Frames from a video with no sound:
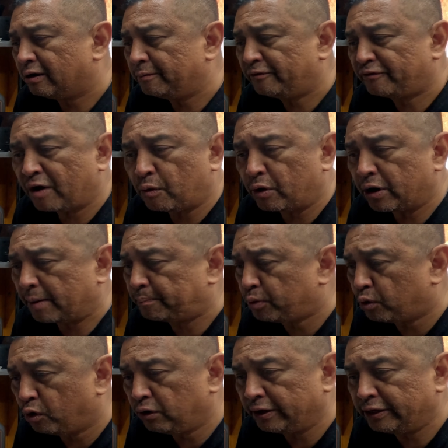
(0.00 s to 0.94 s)
if I want to
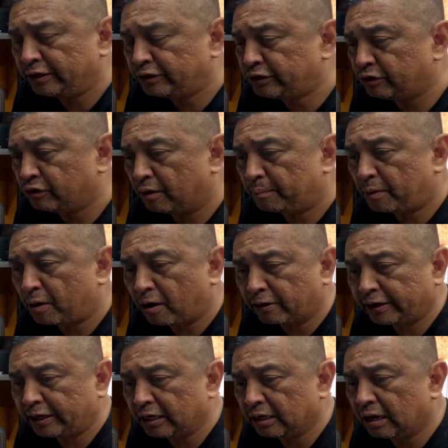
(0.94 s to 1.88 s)
pull into a
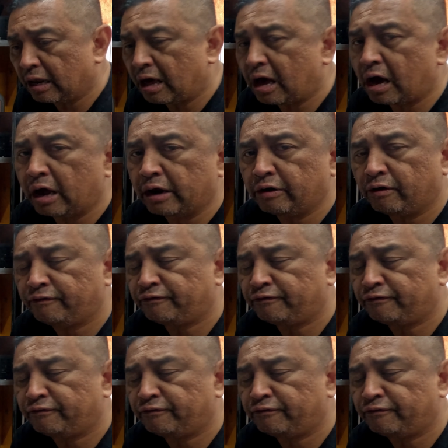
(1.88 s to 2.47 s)
parking lot,